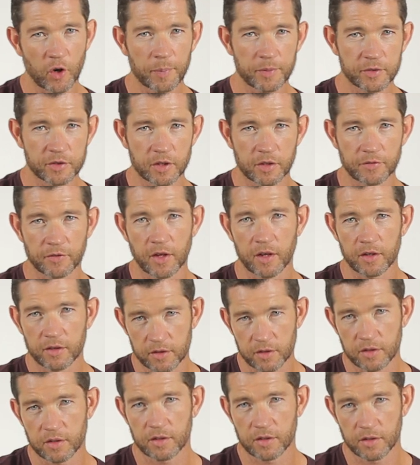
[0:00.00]
opposite of the,
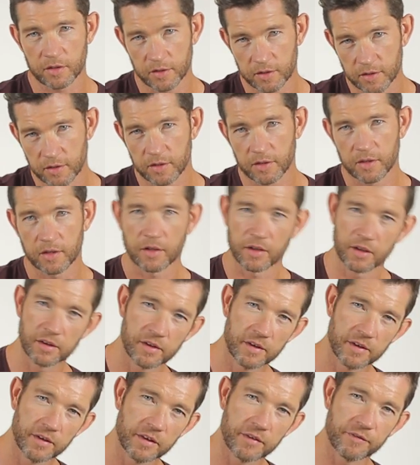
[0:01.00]

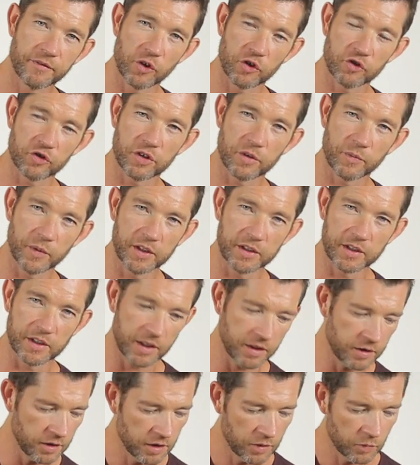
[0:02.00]
the version that we
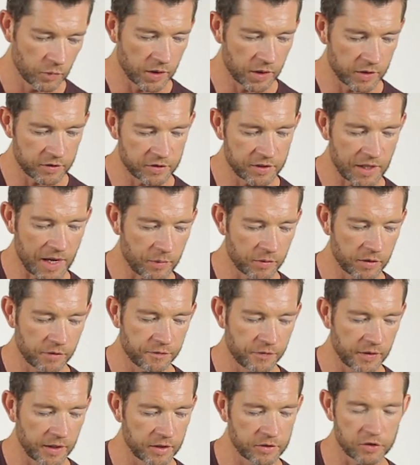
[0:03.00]
did. We're going to start with the
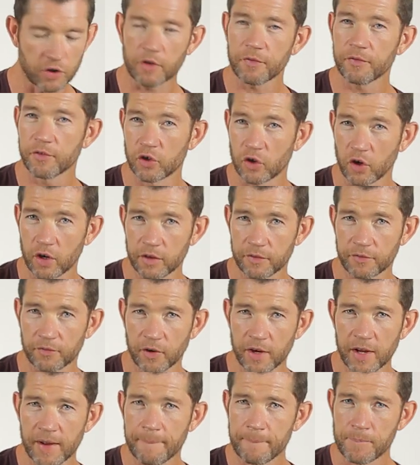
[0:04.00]
fingers off, ninth
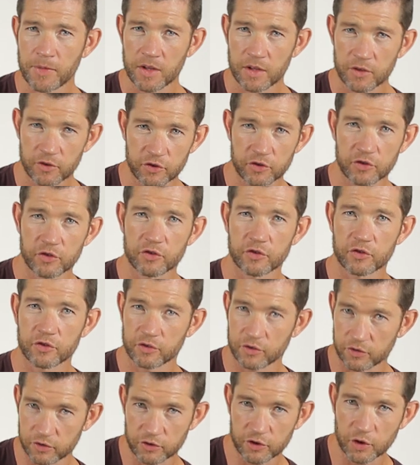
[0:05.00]
fret,
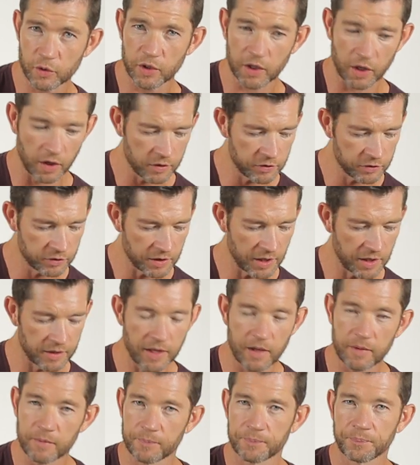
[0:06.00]
two of those, and
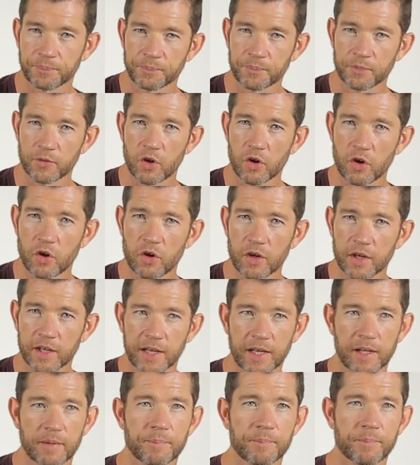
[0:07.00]
then on
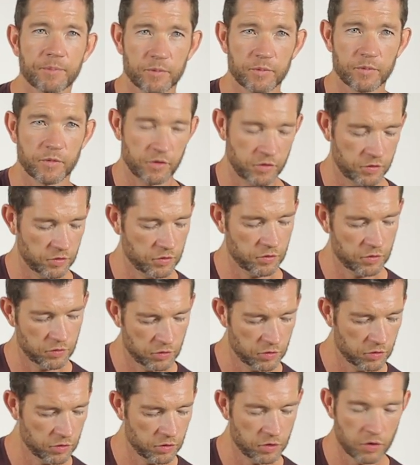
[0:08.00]
again.
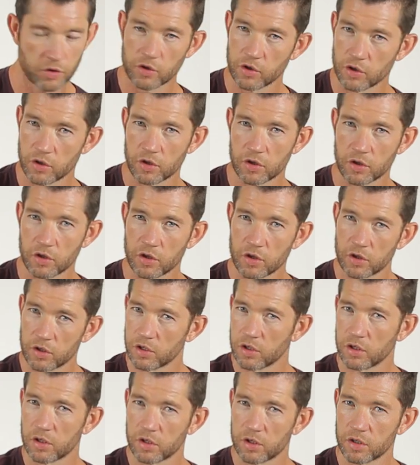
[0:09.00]

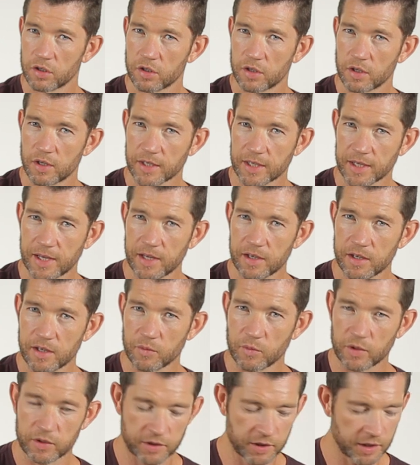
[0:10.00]
Okay,
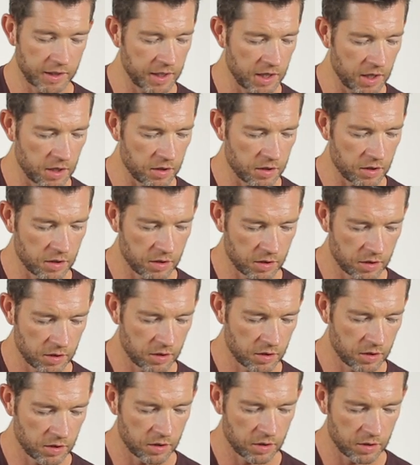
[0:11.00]
and once again.
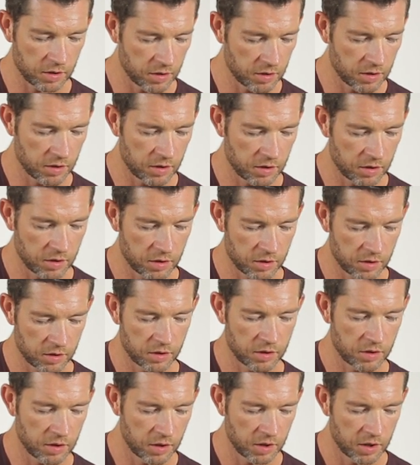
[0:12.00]

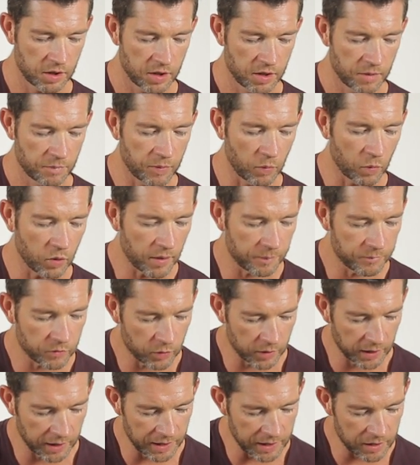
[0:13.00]
But what I'm
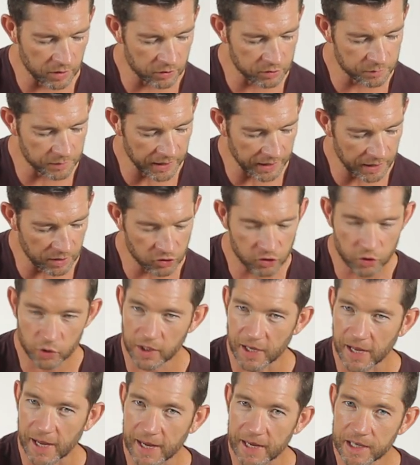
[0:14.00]
doing here is making sure
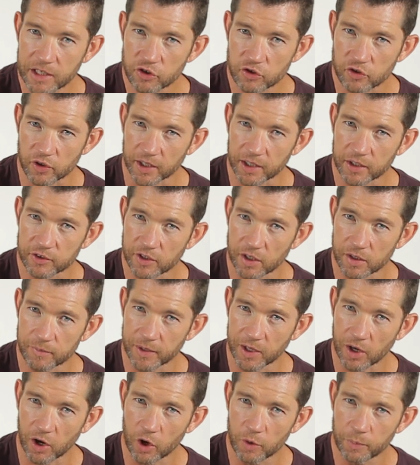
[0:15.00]
the A string is going to
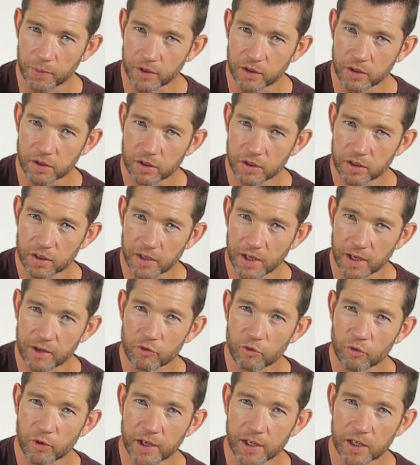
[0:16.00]
be open
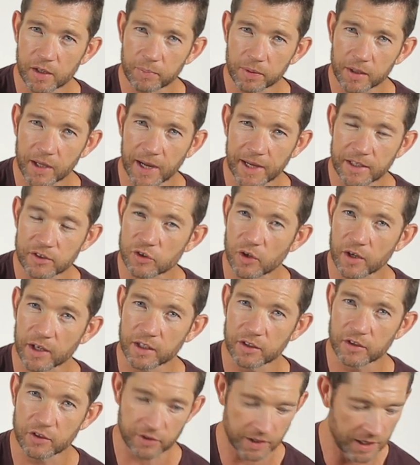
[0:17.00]
and ready to play, so I
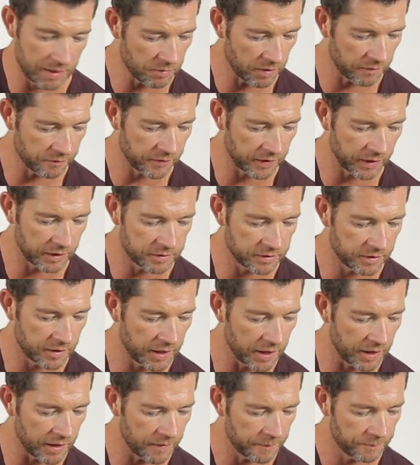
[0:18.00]
can just keep my fingers
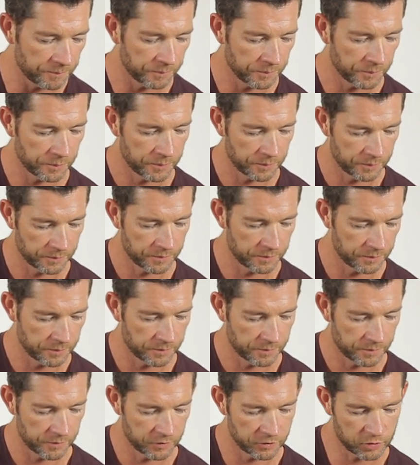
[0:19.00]
there.
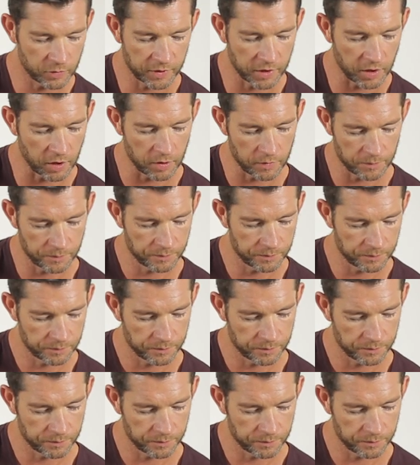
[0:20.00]
So I'm going to go.